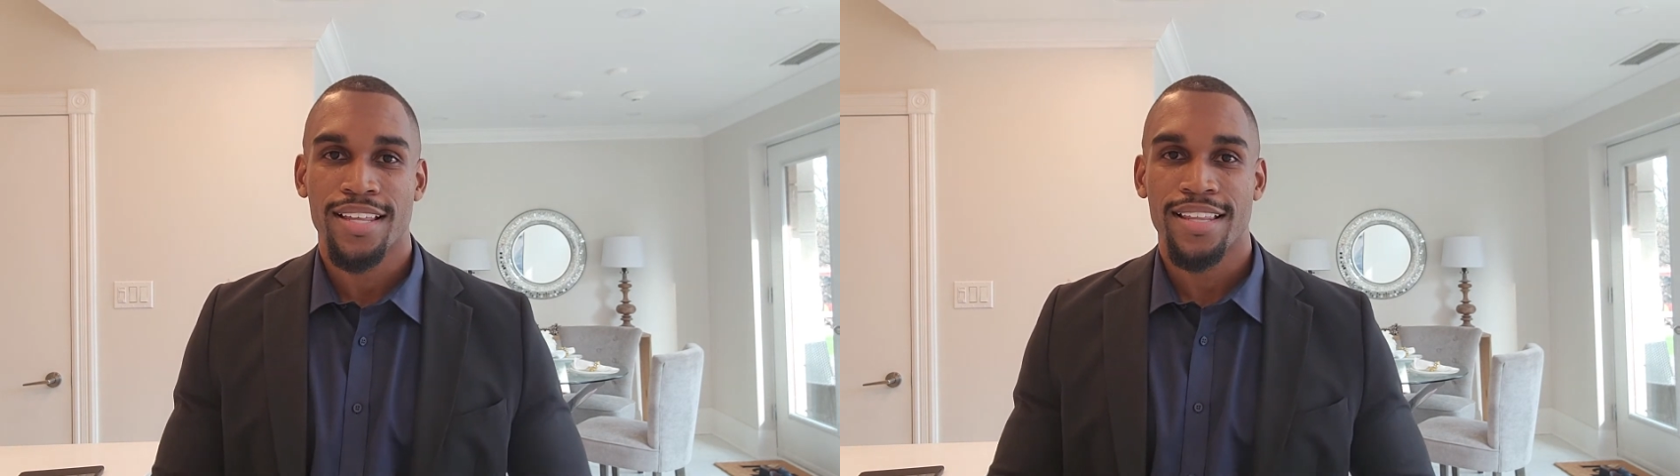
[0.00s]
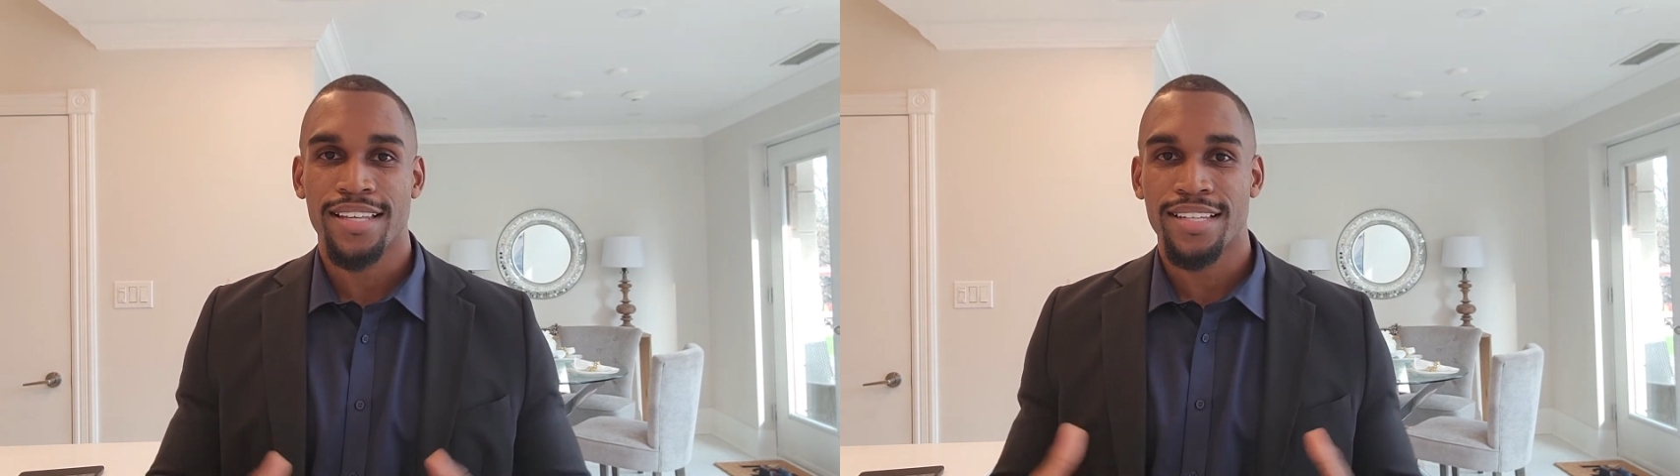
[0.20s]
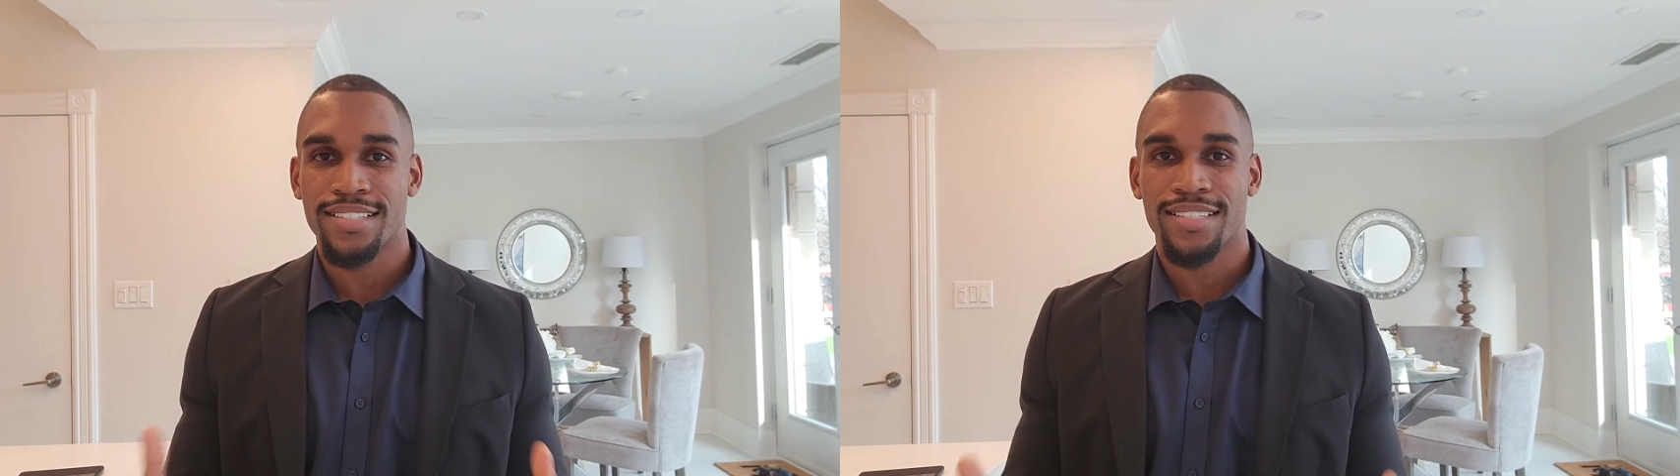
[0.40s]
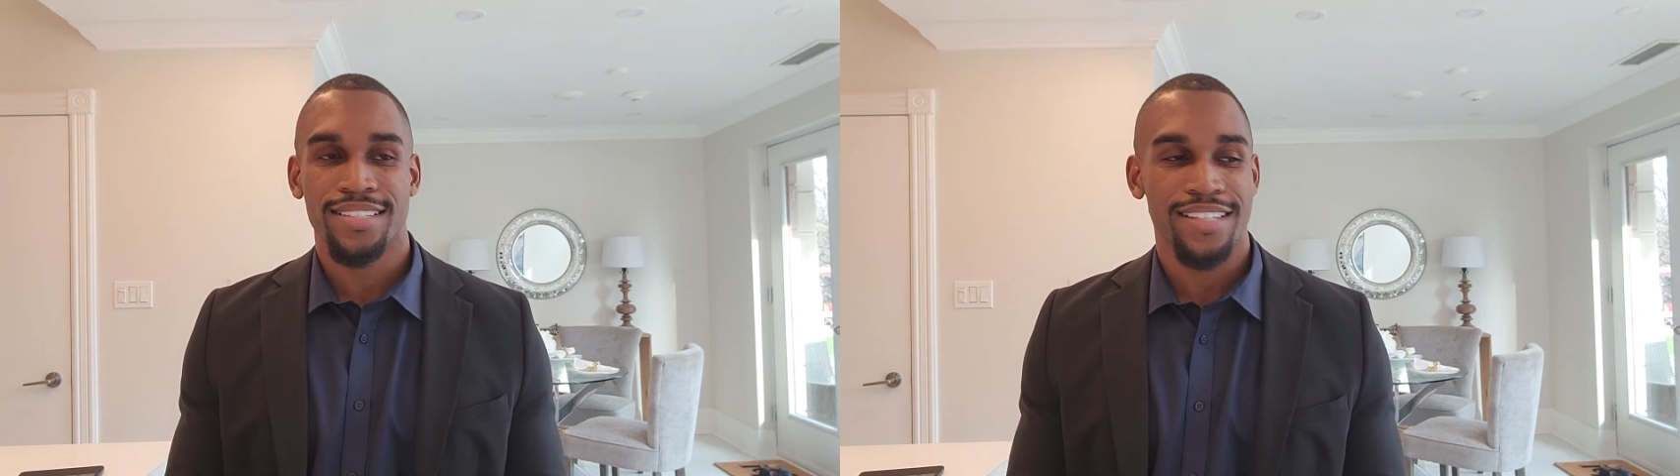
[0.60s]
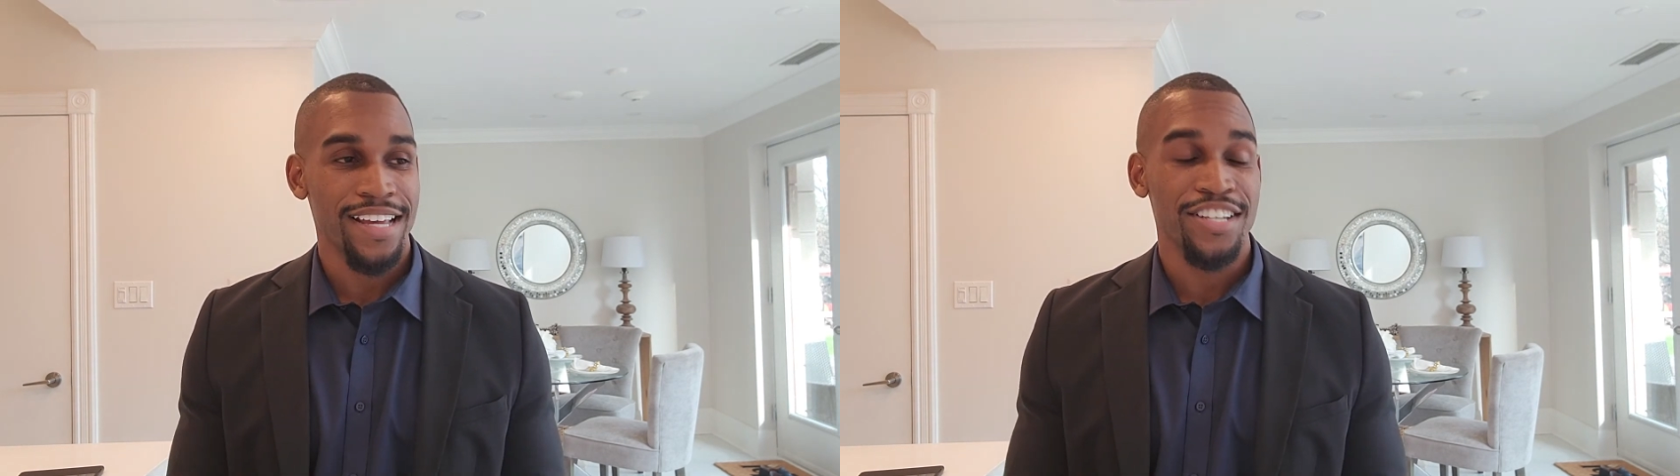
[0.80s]
these
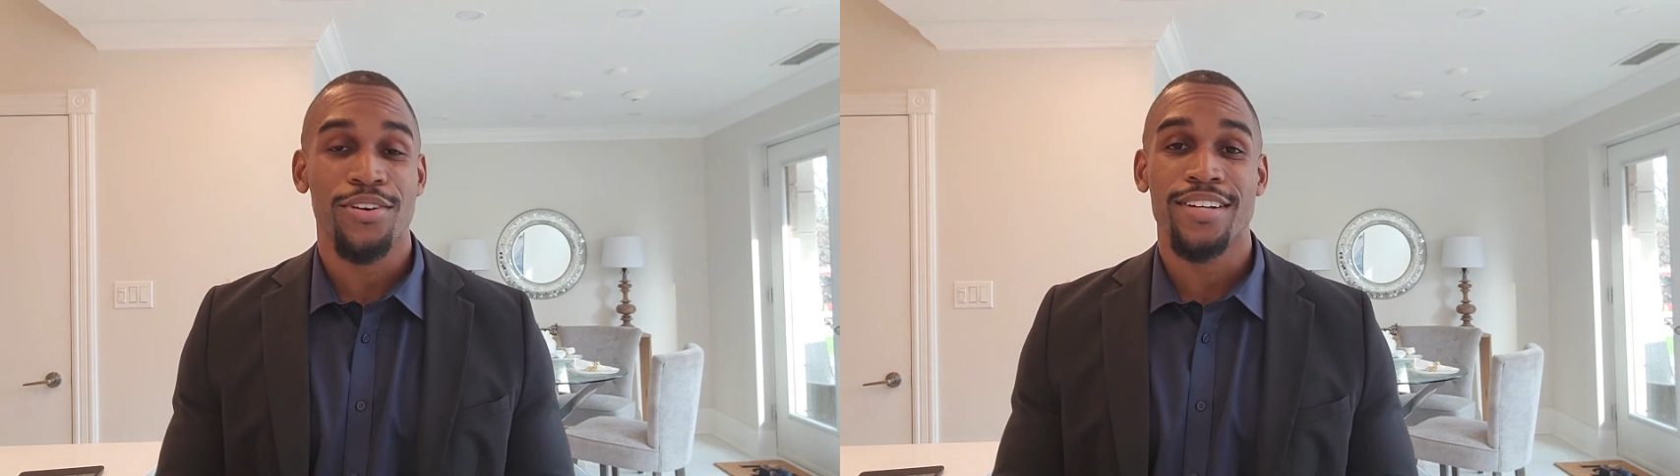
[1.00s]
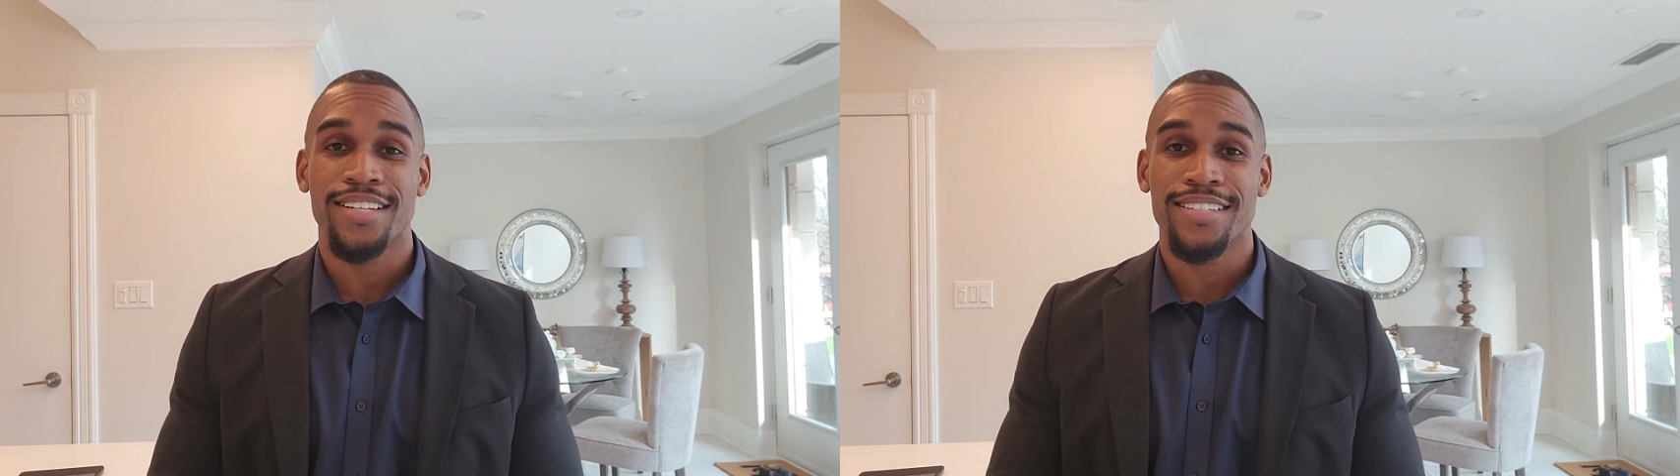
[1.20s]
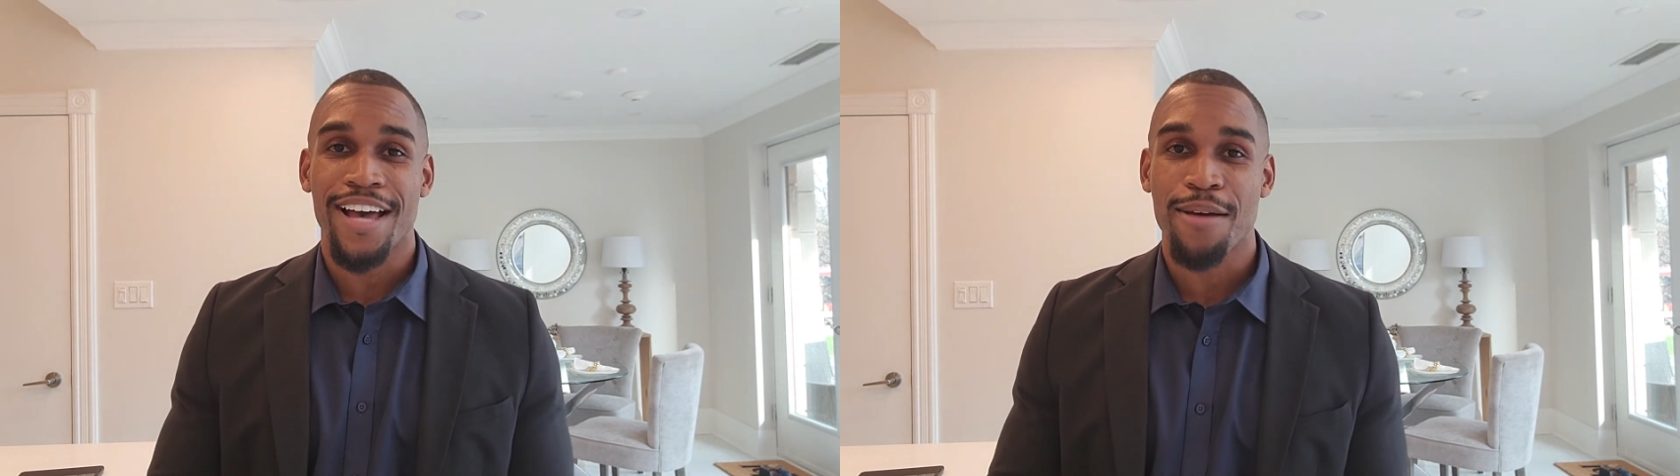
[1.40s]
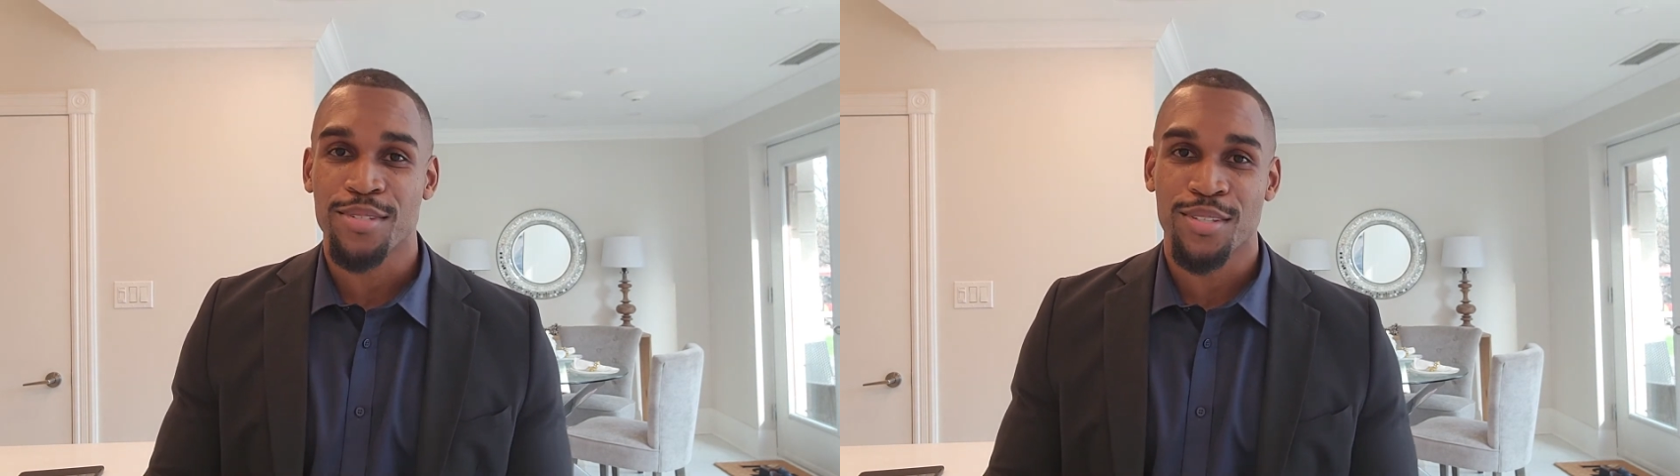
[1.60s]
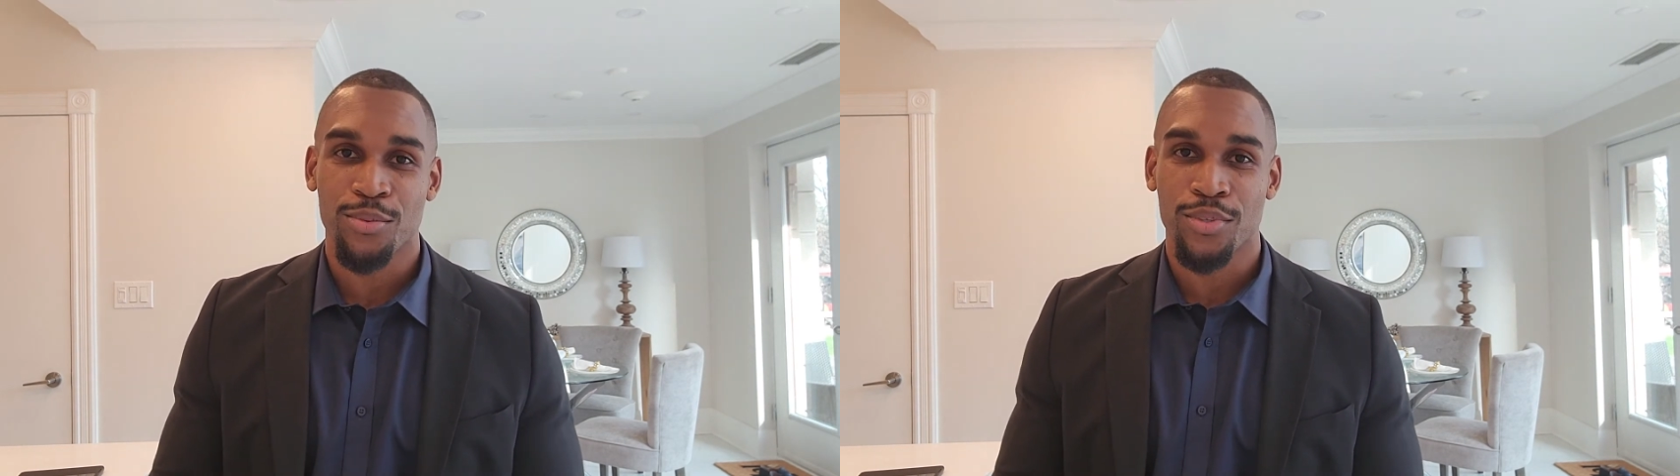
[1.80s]
interesting times
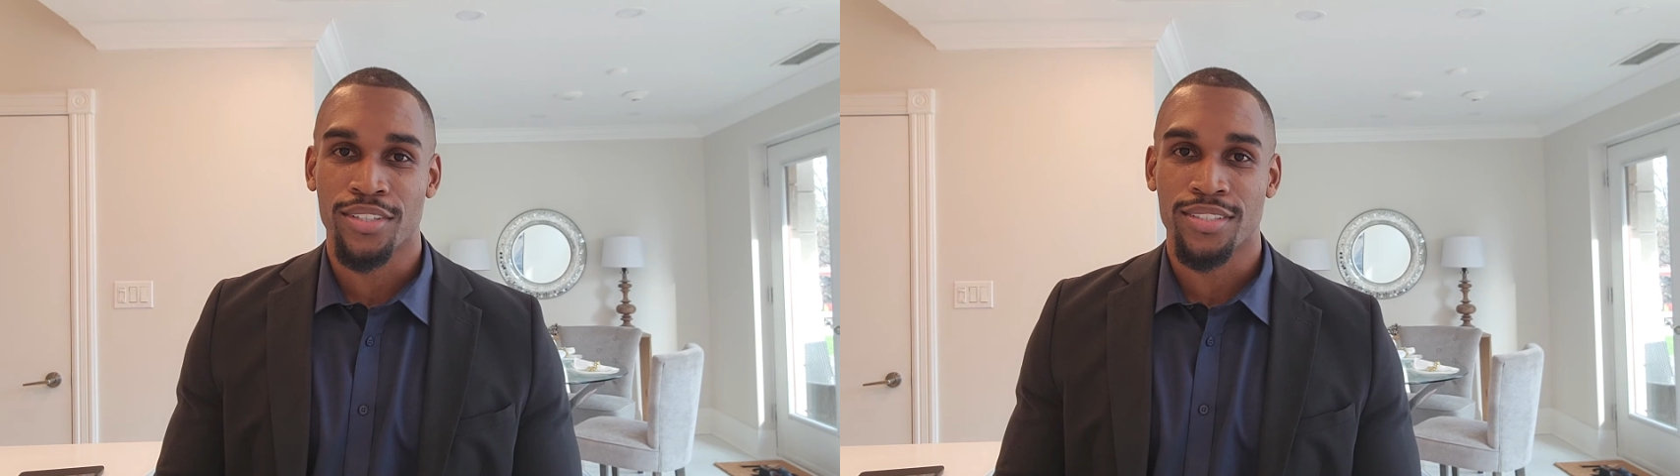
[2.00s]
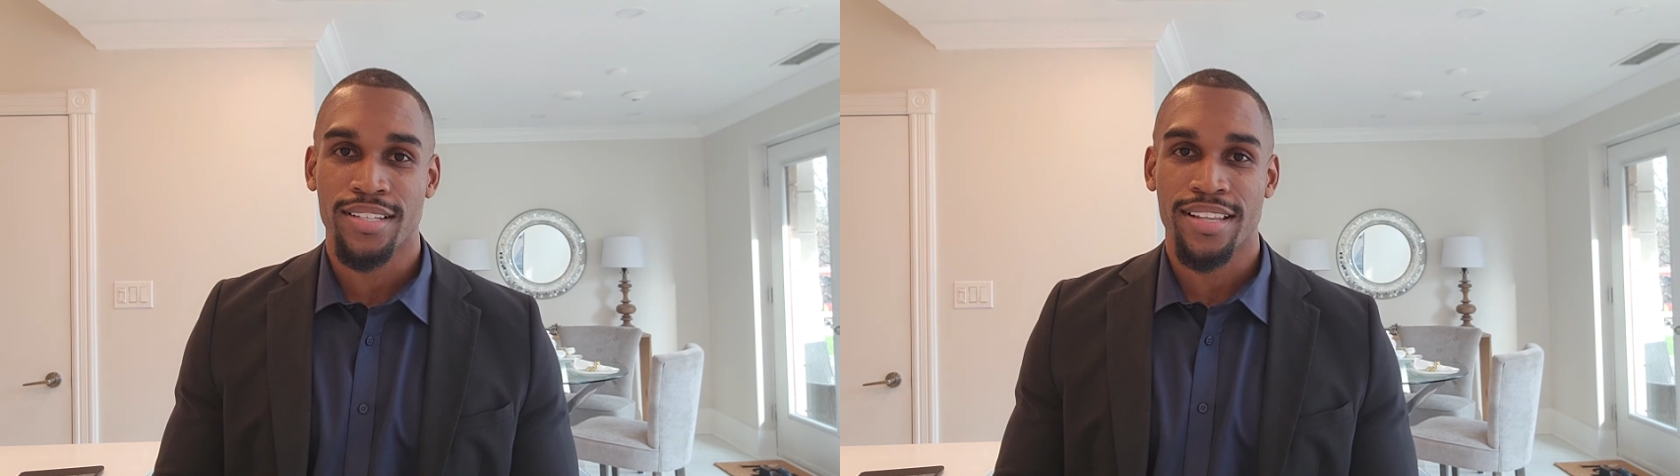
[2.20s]
in the world,